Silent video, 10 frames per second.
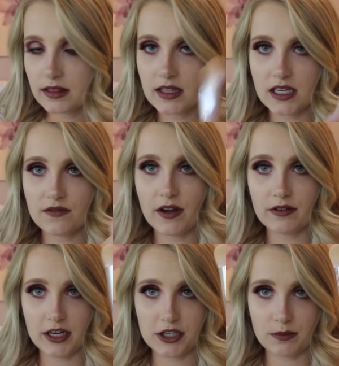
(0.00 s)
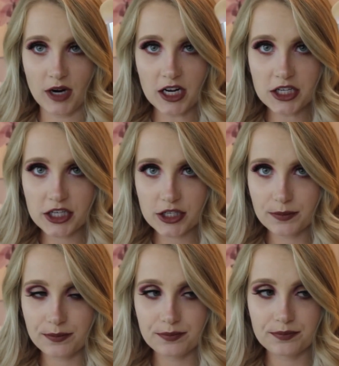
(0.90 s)
the foundation brush,
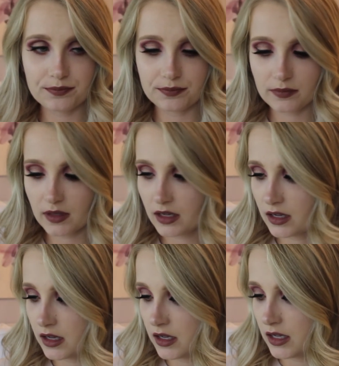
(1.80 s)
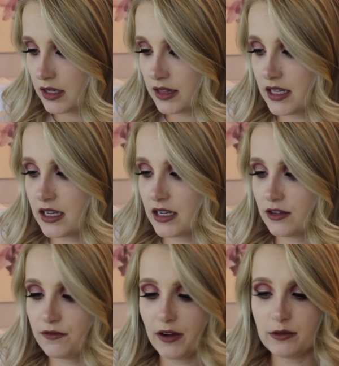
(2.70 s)
the
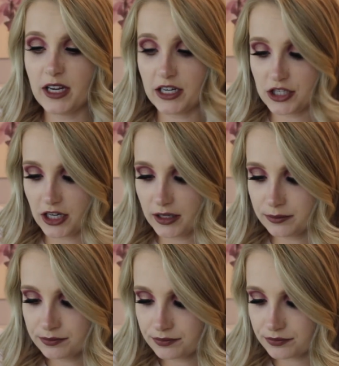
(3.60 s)
foundation,